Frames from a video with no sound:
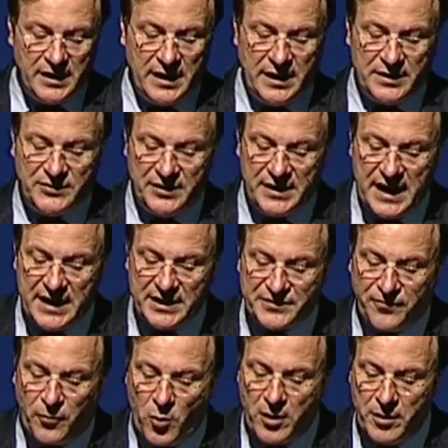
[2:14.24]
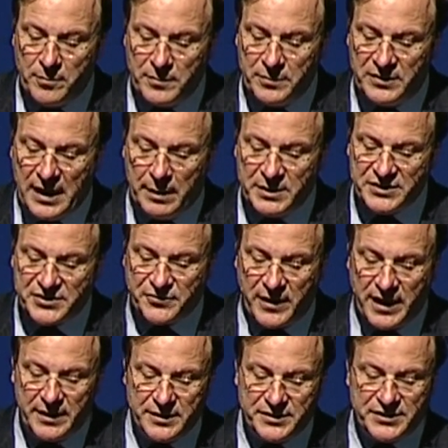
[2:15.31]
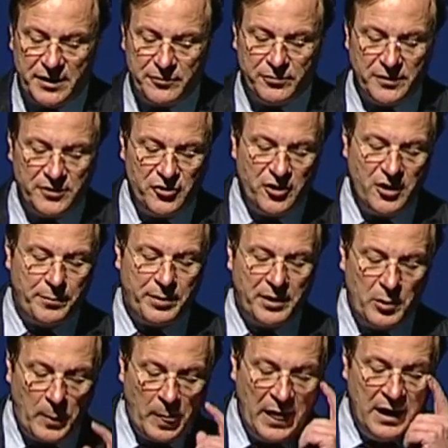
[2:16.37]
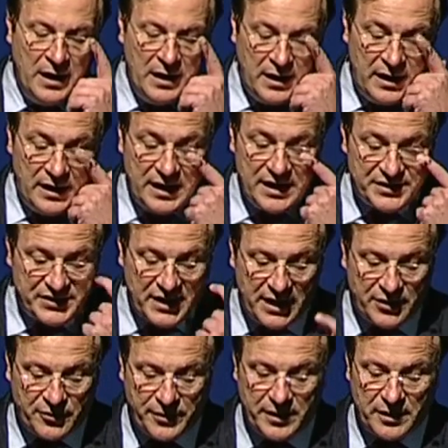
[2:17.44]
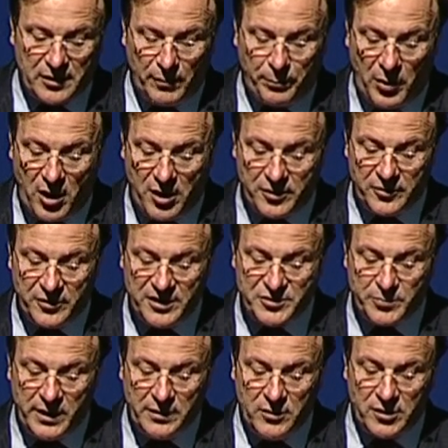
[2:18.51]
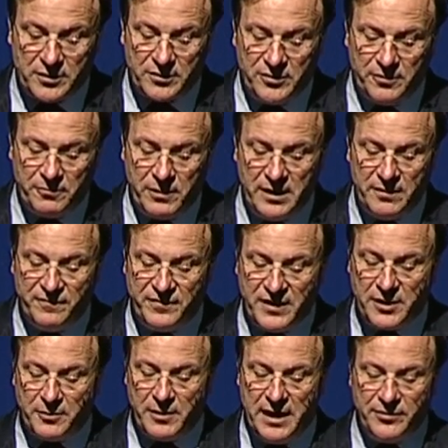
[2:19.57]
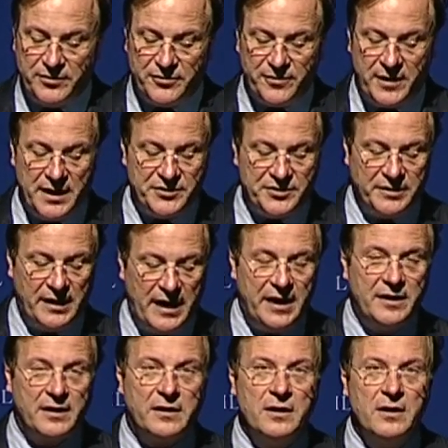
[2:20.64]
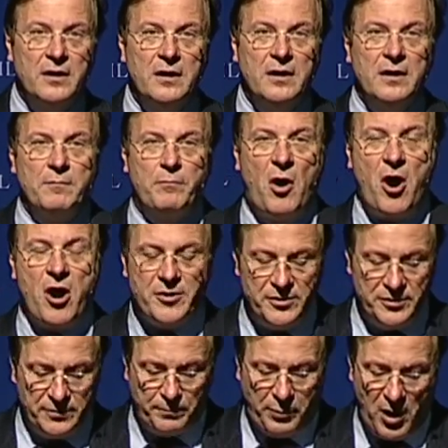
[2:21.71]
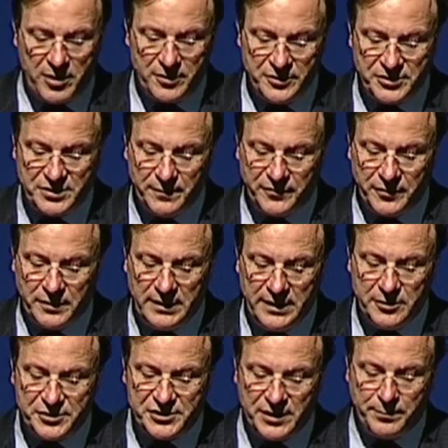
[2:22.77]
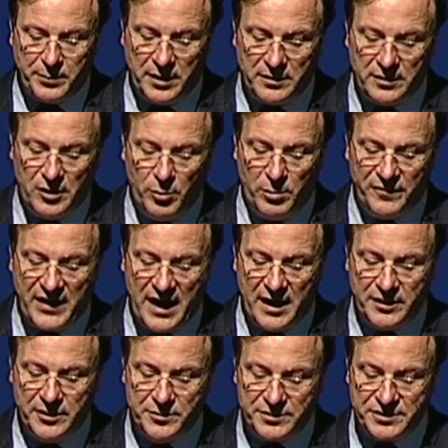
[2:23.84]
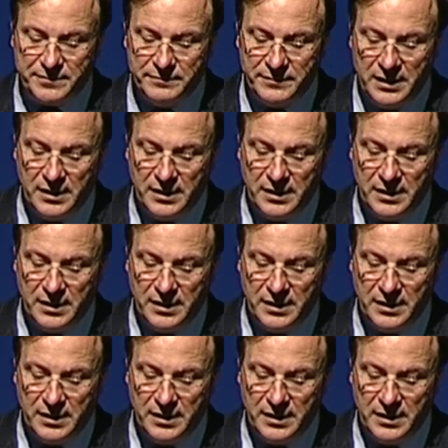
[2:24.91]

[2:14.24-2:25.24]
uh, today's forum demonstrated, Central Europe is a critical partner as we look to reinvigorate the transatlantic pardon, Partnership for Leadership on Global Values.